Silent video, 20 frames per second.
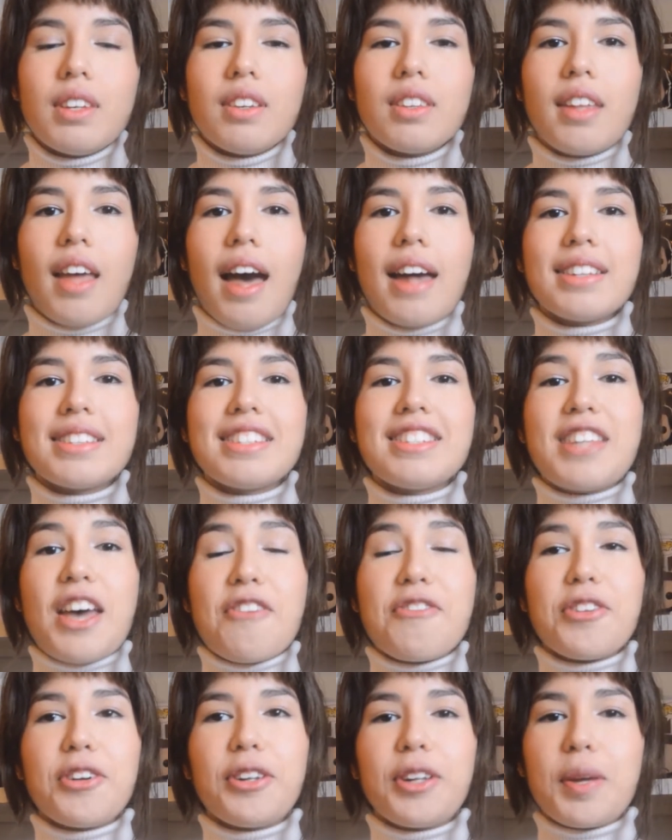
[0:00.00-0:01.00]
That's
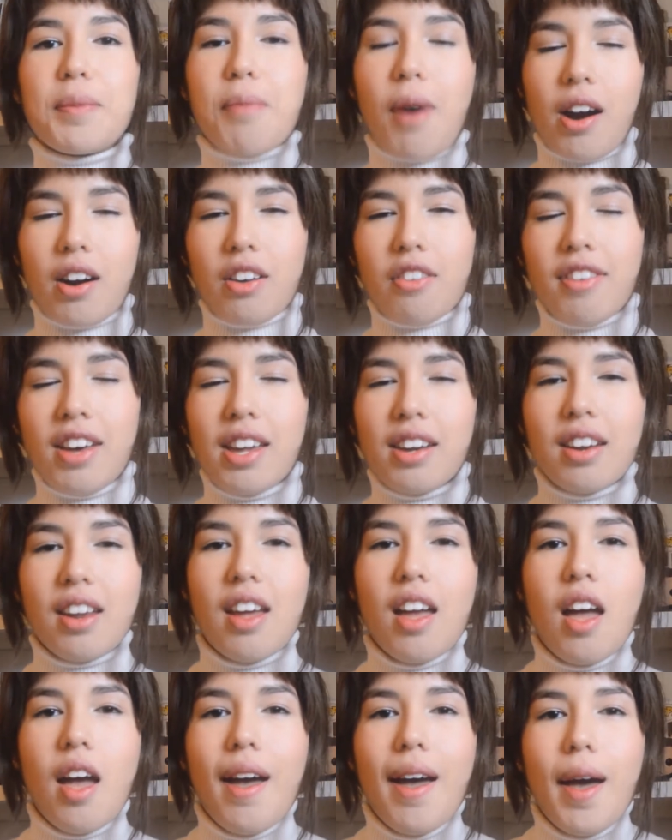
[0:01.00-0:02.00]
definitely part of it,
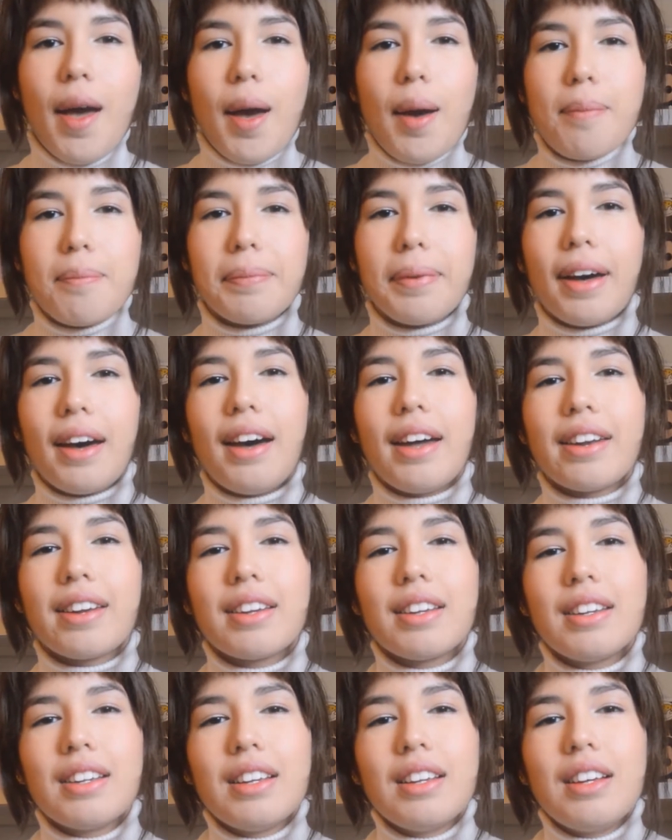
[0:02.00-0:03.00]
but
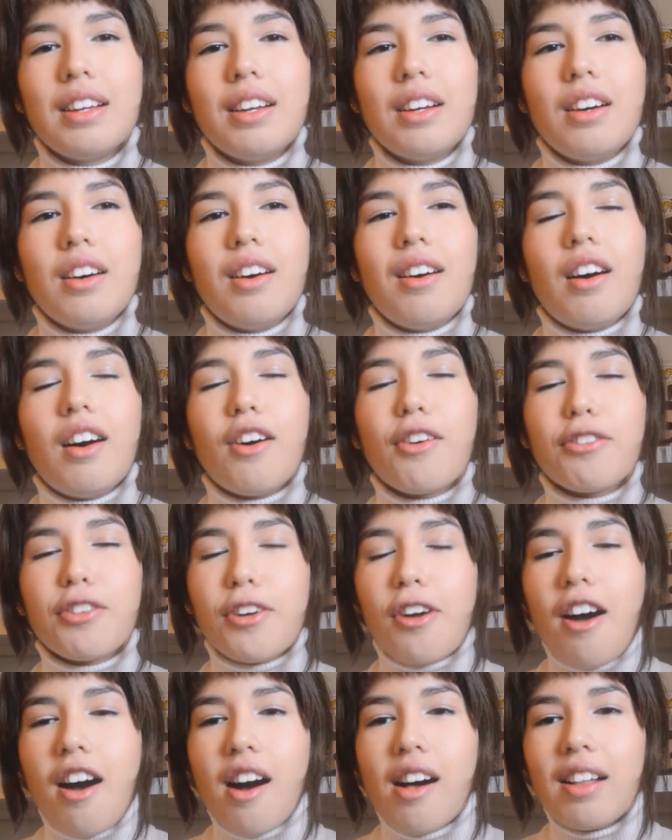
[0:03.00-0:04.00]

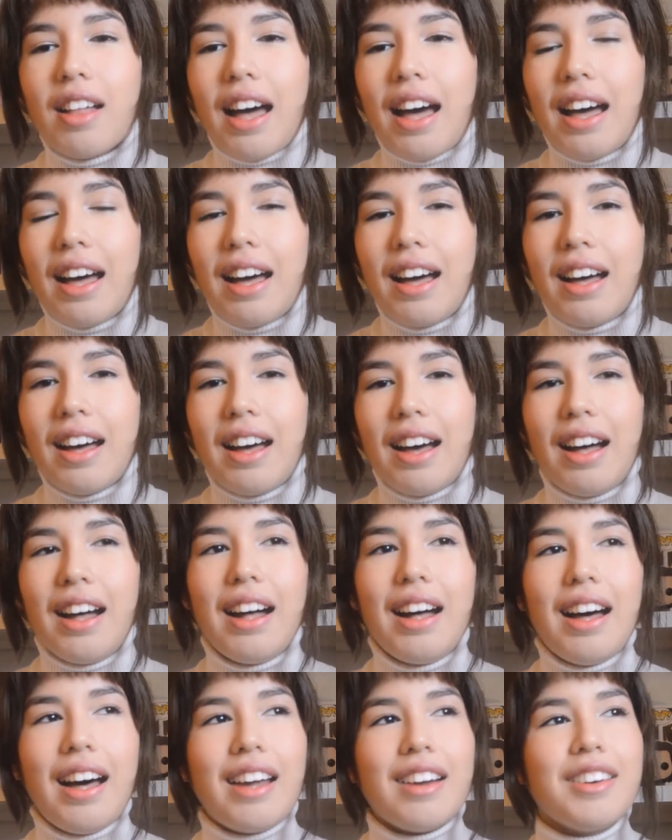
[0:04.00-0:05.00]
overall,
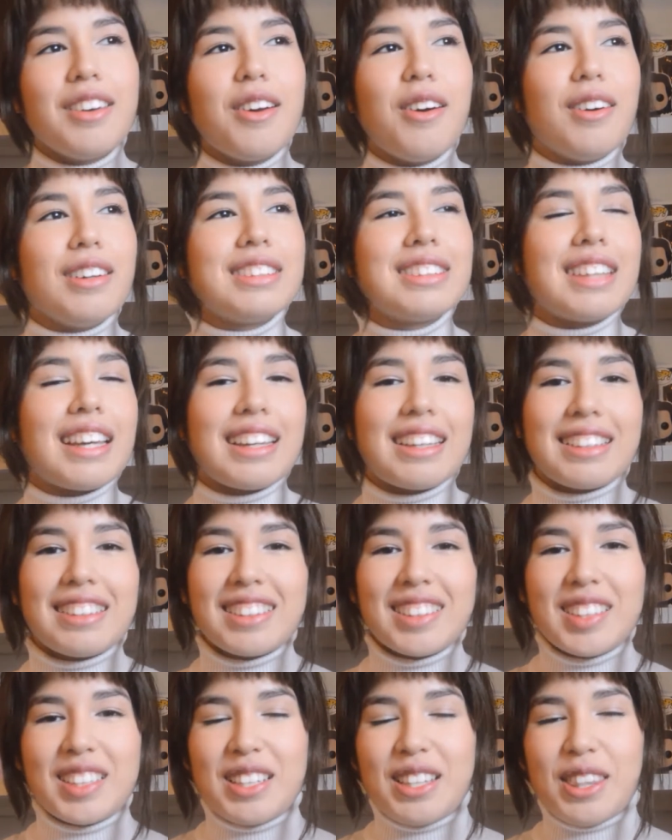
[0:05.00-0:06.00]
I don't know, it's like
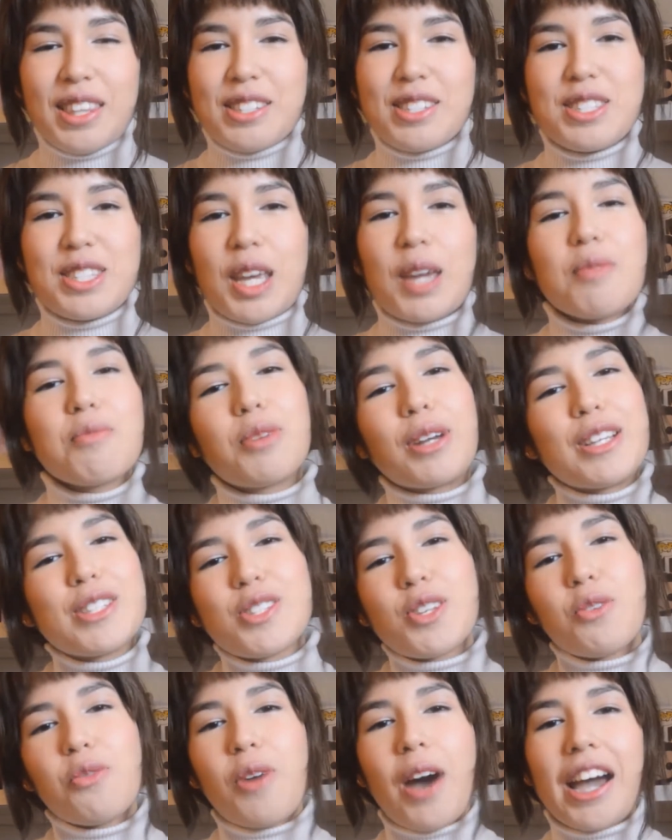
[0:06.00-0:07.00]
the same
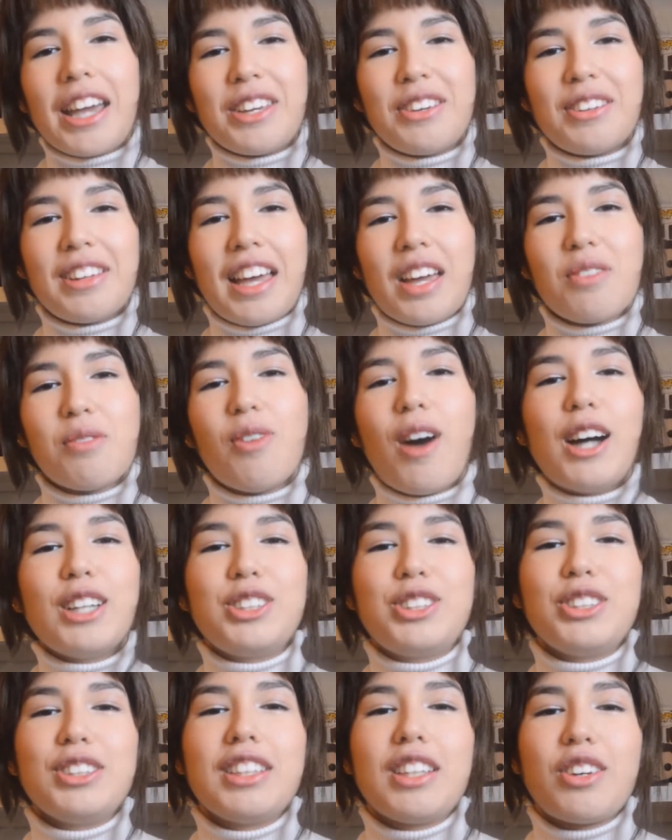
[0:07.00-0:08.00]
reason why you like
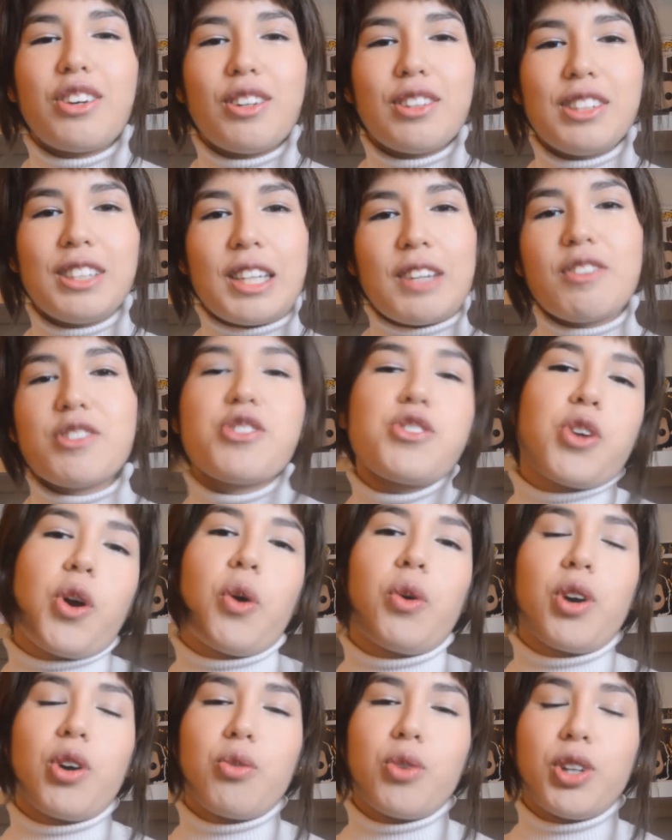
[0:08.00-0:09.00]
watching a good TV
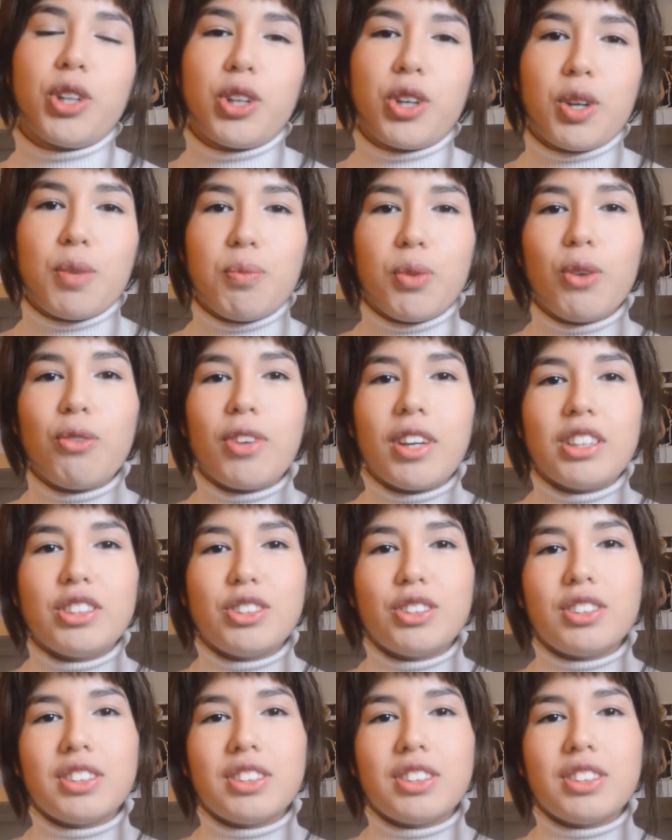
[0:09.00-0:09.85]
show or a really good movie.